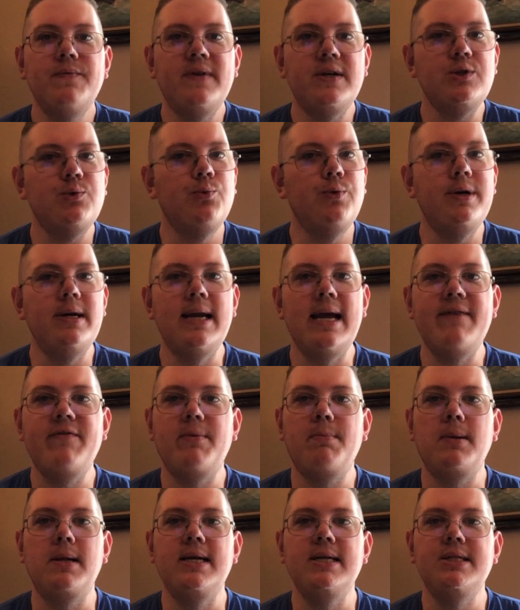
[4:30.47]
us wouldn't have a
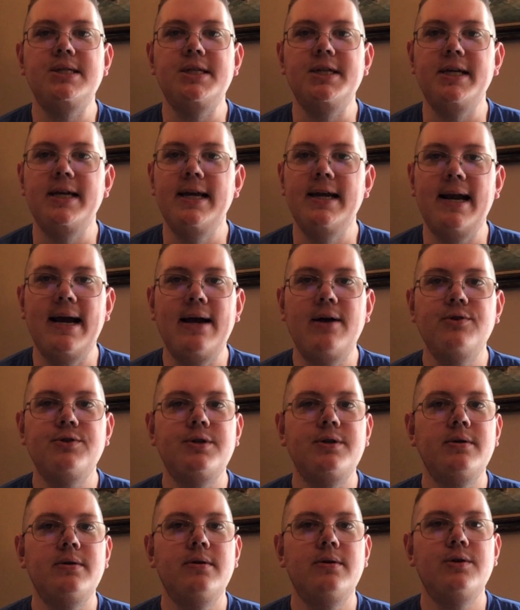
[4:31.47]
place to get
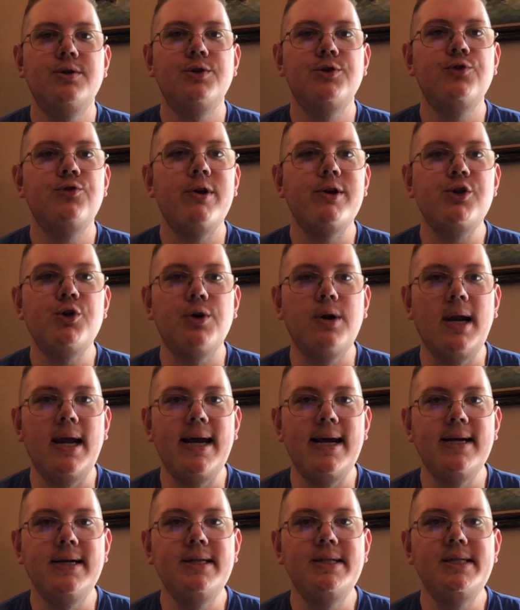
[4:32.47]
out, stretch our
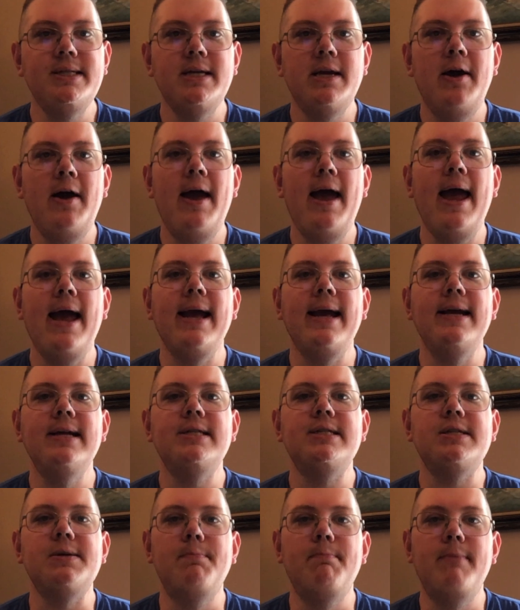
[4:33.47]
legs, and get
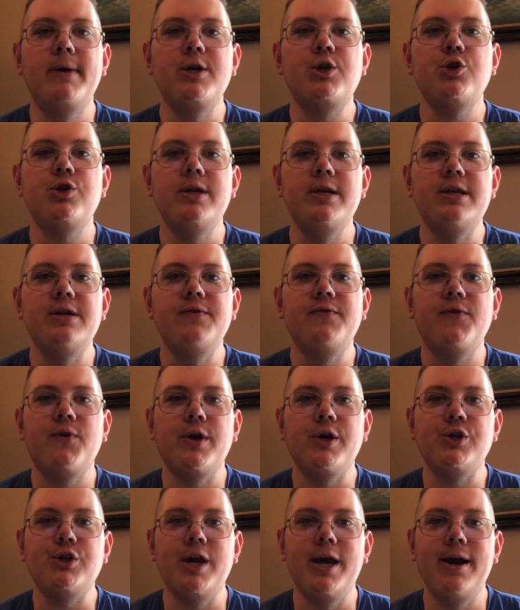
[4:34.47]
some much-needed
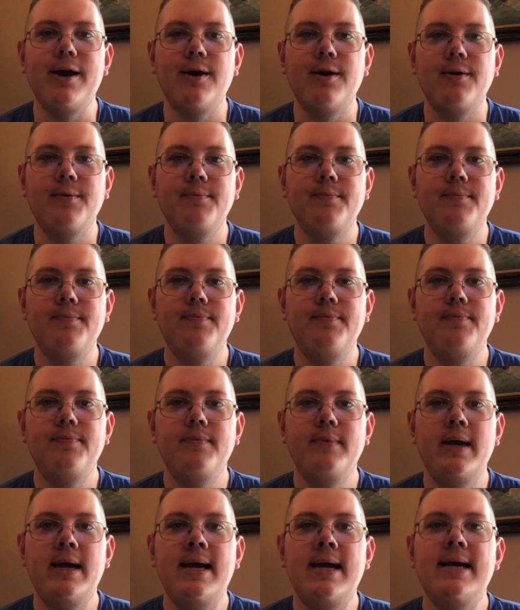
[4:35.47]
fresh air.
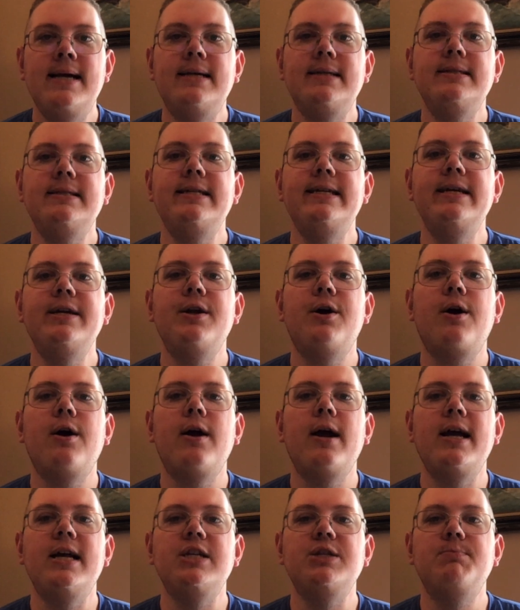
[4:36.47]

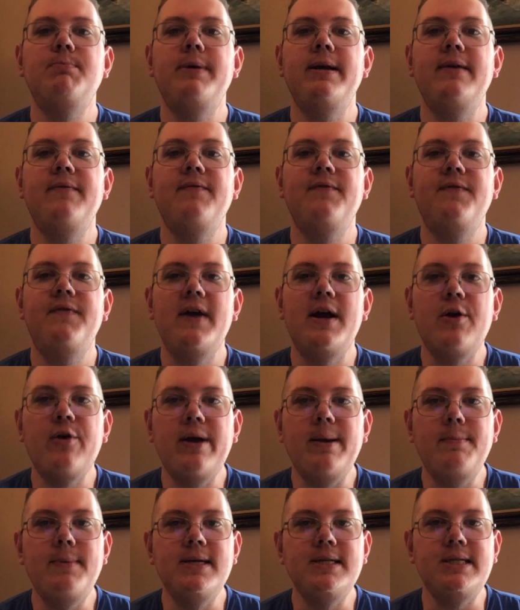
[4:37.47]
DNR has been
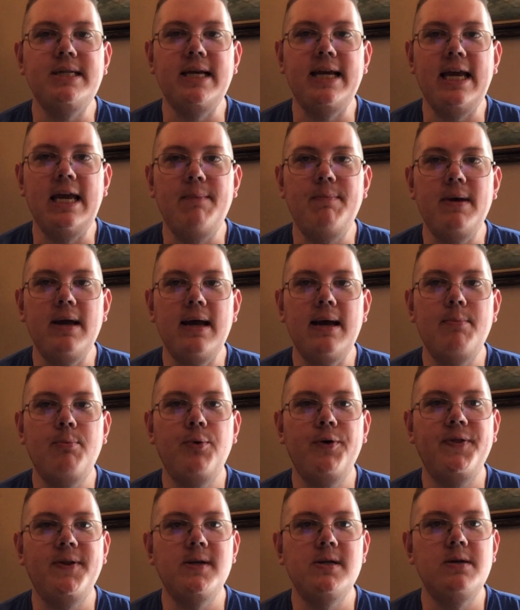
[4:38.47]
very busy keeping up
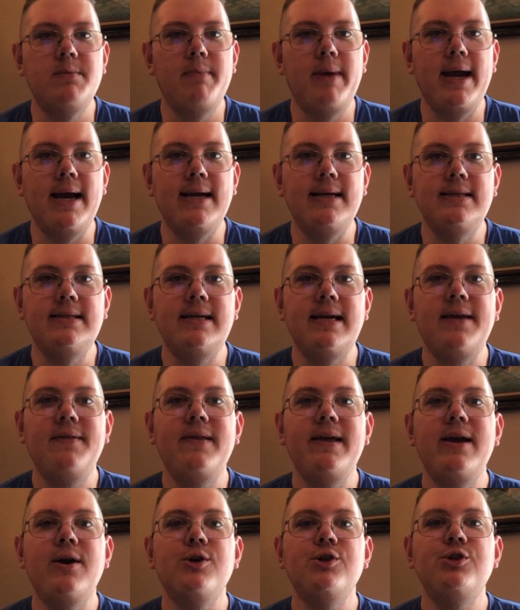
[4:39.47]
with the demand, and
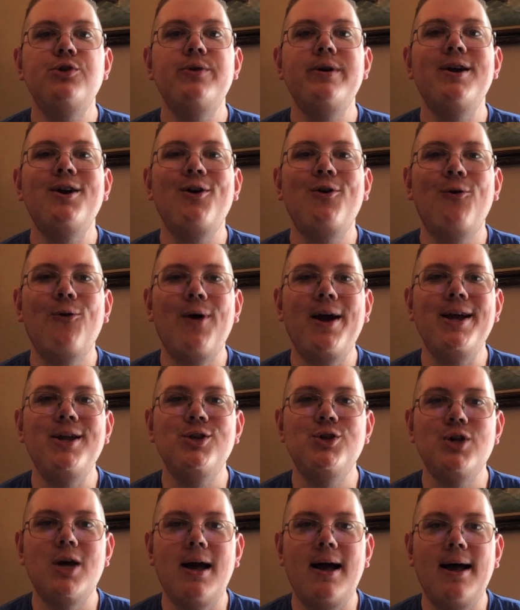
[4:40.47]
they are doing a great
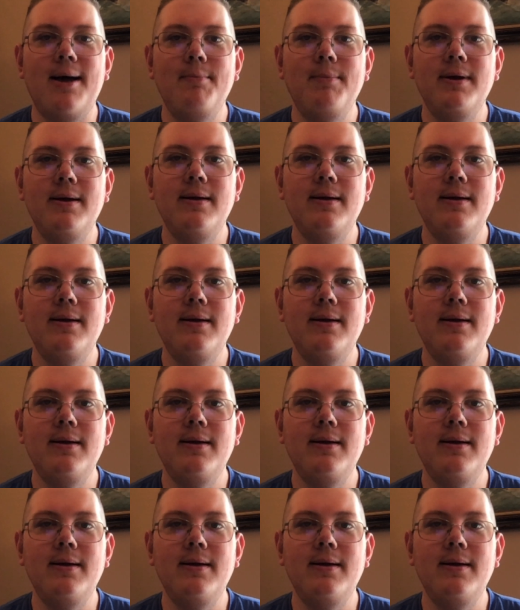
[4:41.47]
job.